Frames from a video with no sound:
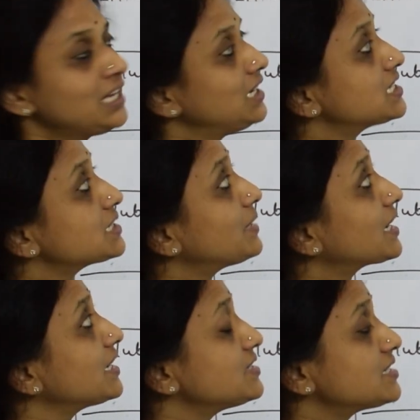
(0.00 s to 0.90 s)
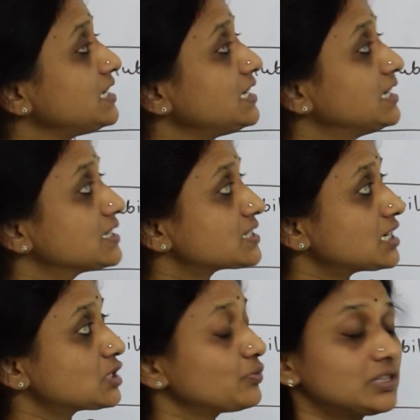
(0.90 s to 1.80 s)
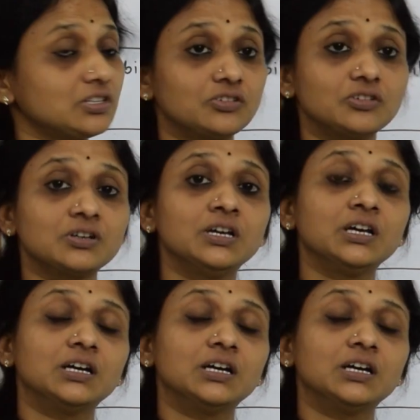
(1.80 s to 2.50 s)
Let's come back and see, start with your